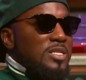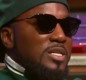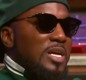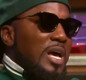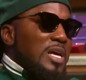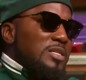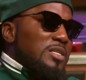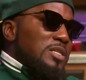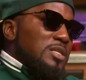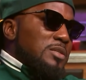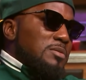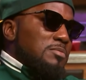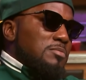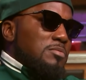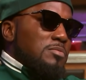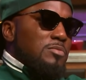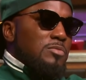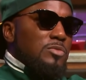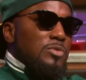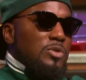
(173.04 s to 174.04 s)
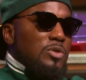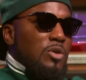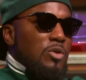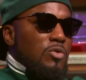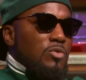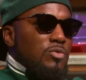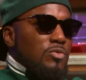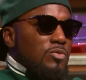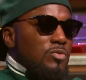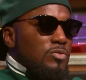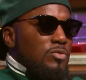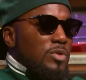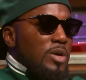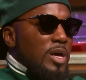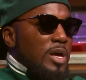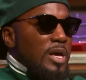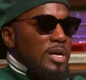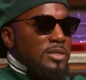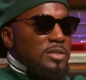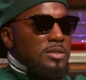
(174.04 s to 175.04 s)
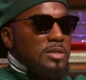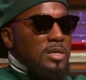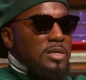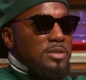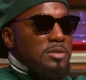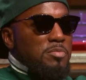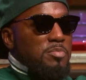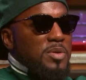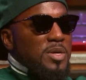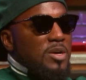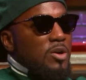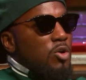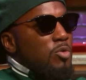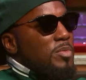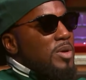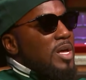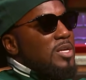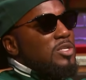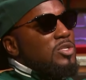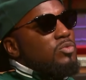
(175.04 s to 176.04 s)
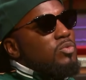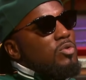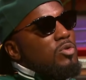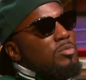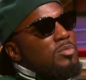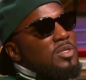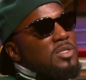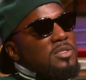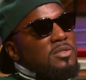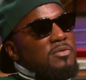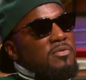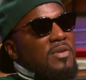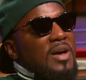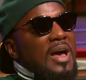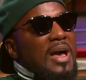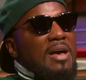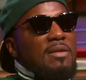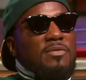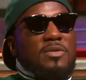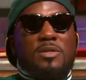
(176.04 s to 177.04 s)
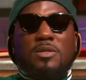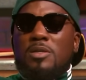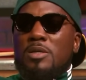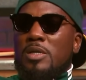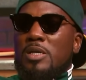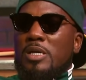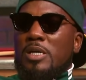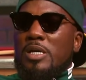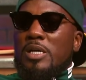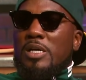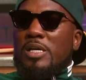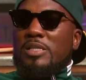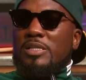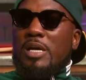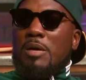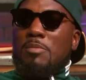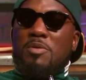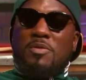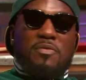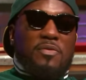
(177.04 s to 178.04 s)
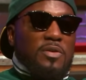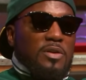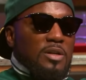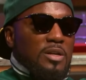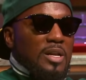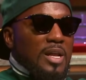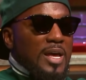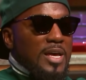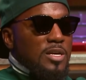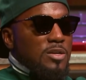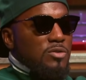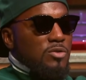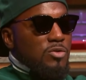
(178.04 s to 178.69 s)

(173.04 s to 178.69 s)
I just, you know, as a big homie, I just want them to survive it. Because I be feeling like, you